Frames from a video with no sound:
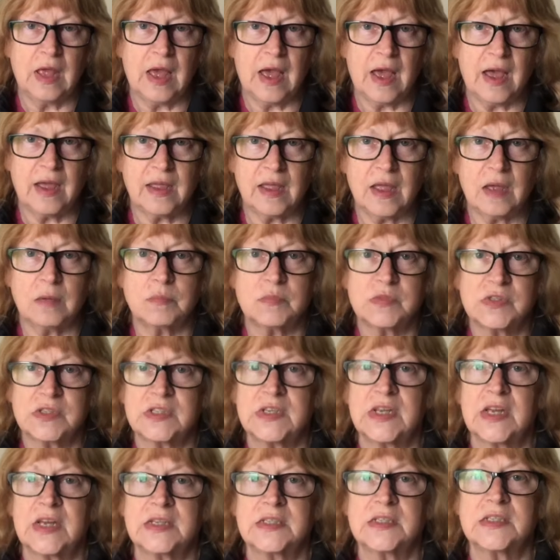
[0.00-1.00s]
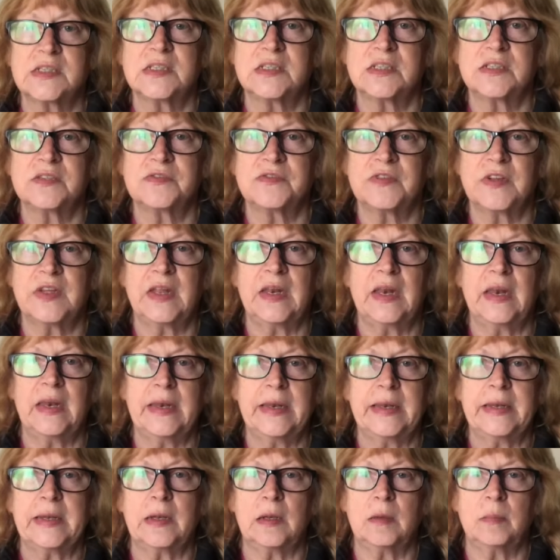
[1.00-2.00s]
I am starting to feel a
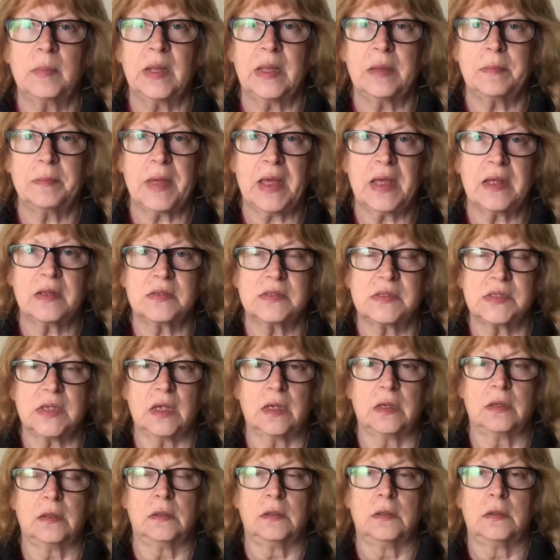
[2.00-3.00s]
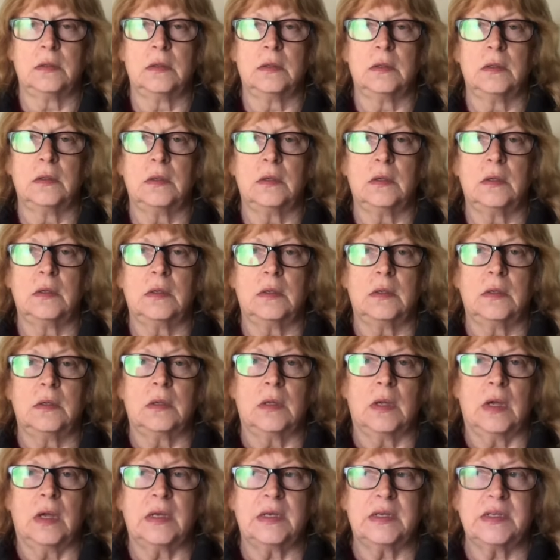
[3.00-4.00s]
little bit better
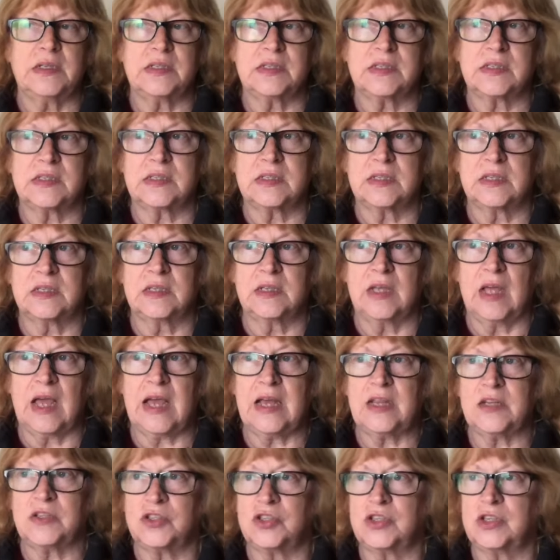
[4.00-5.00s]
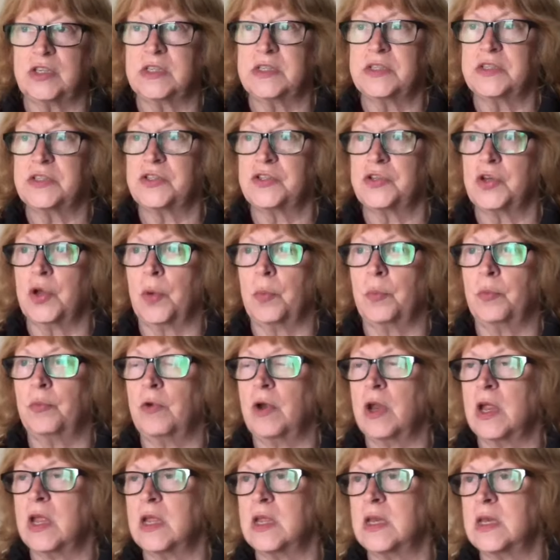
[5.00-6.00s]
and it's actually stopped
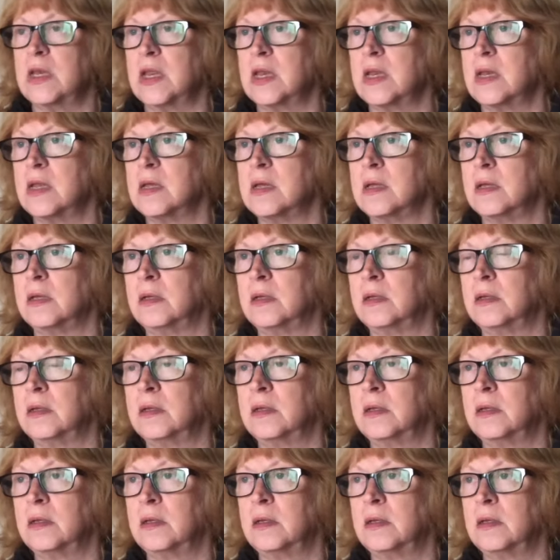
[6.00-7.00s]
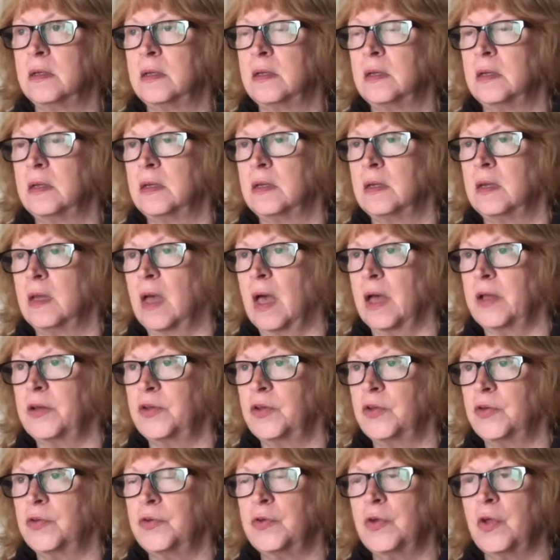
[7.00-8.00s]
raining. I
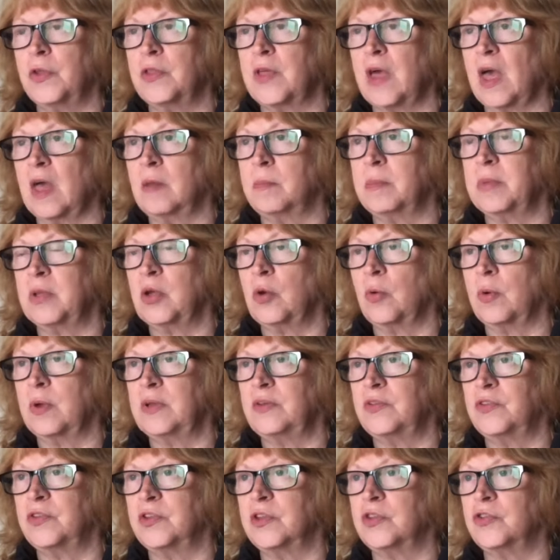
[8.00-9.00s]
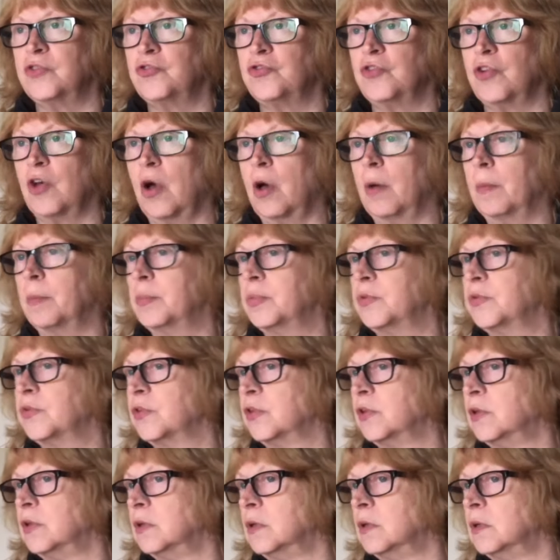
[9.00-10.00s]
don't know that I'll be going to the shops